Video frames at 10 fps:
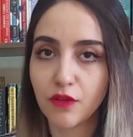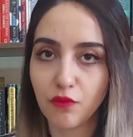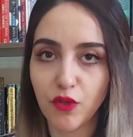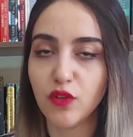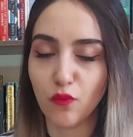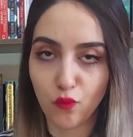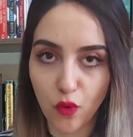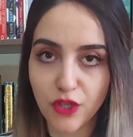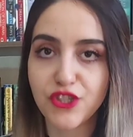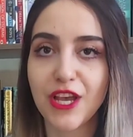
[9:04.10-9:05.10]
to read
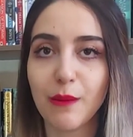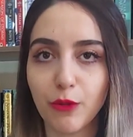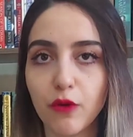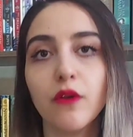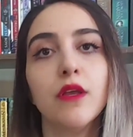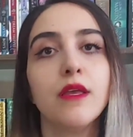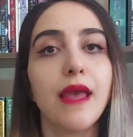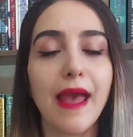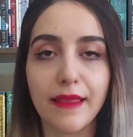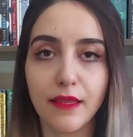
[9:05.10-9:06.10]
1 chapter
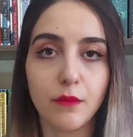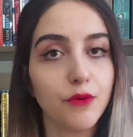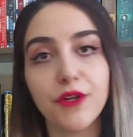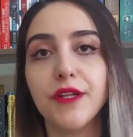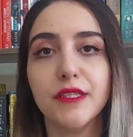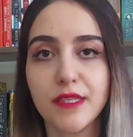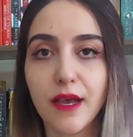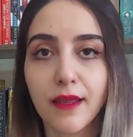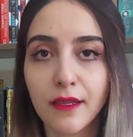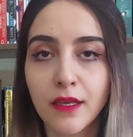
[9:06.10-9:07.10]
and then put it
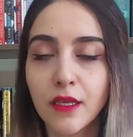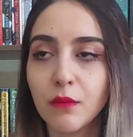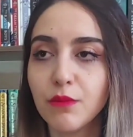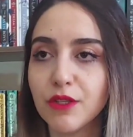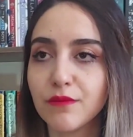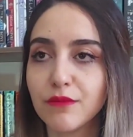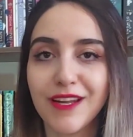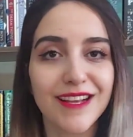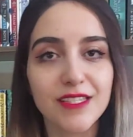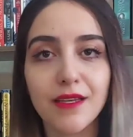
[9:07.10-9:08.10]
aside. But the
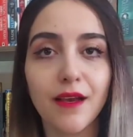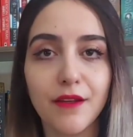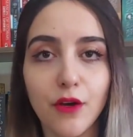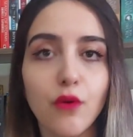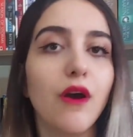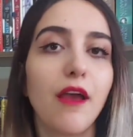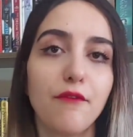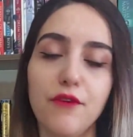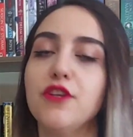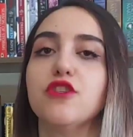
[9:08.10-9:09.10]
next thing I know, I
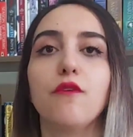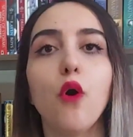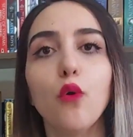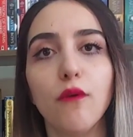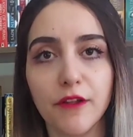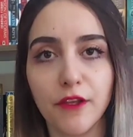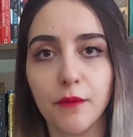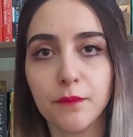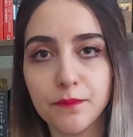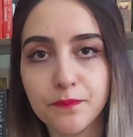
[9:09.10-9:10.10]
finished the whole
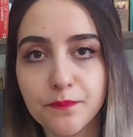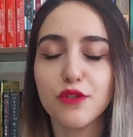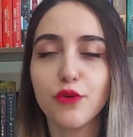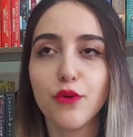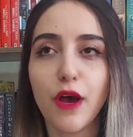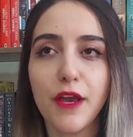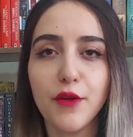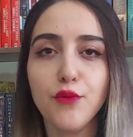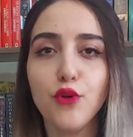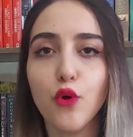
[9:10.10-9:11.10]
volume. So I
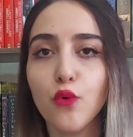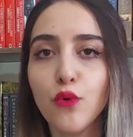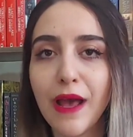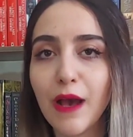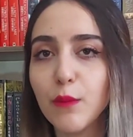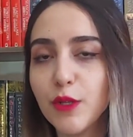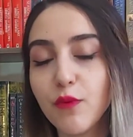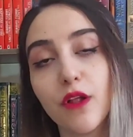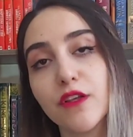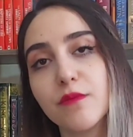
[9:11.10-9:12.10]
don't know how many
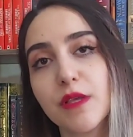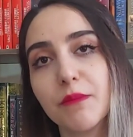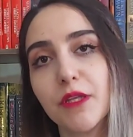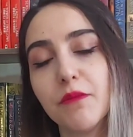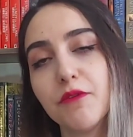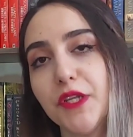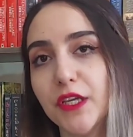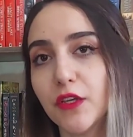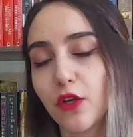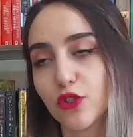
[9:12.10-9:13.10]
volumes I'm going to be reading
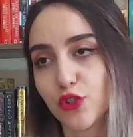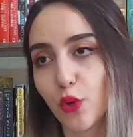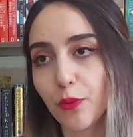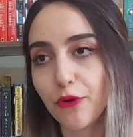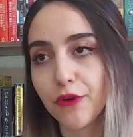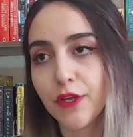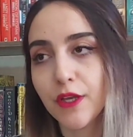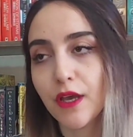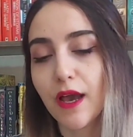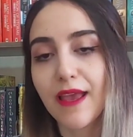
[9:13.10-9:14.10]
in October.
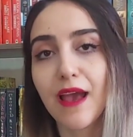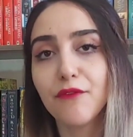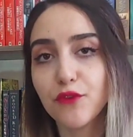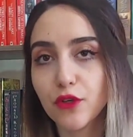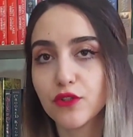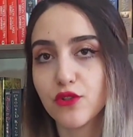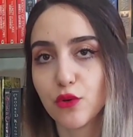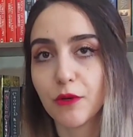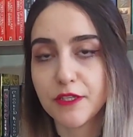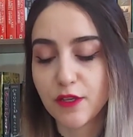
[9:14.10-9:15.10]
I have to control
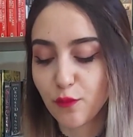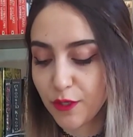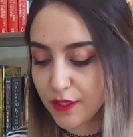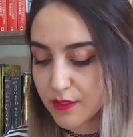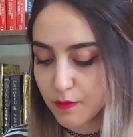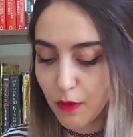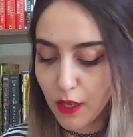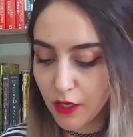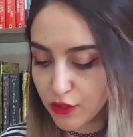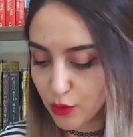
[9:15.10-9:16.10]
myself because my
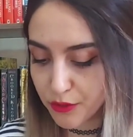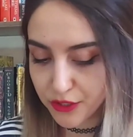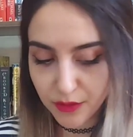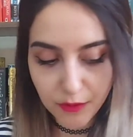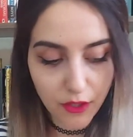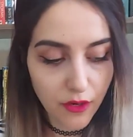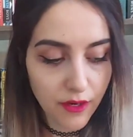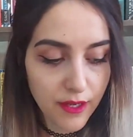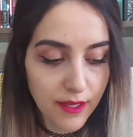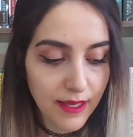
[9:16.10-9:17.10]
October TBR
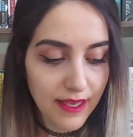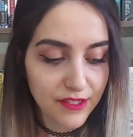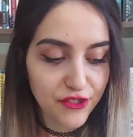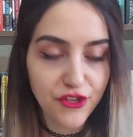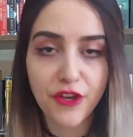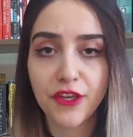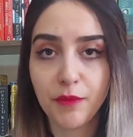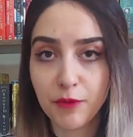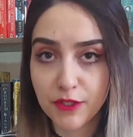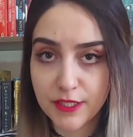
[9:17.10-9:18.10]
has chunky
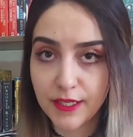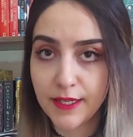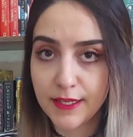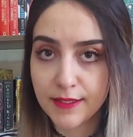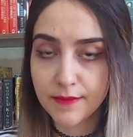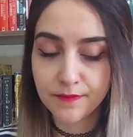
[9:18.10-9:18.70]
books in it,